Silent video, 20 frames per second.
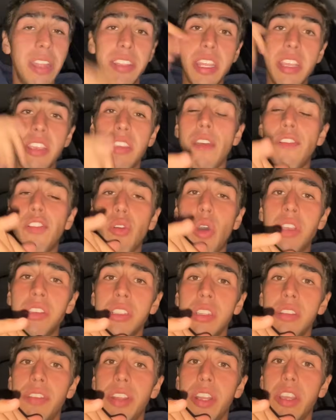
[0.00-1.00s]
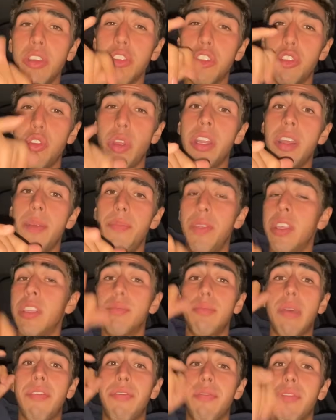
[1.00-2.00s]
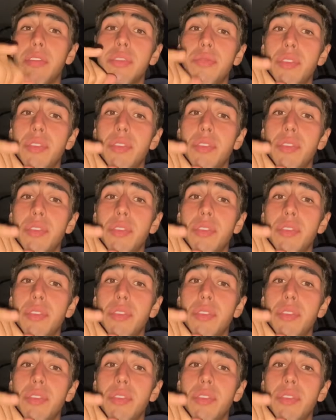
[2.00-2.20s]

Thank y'all for watching the video straight up. This is my first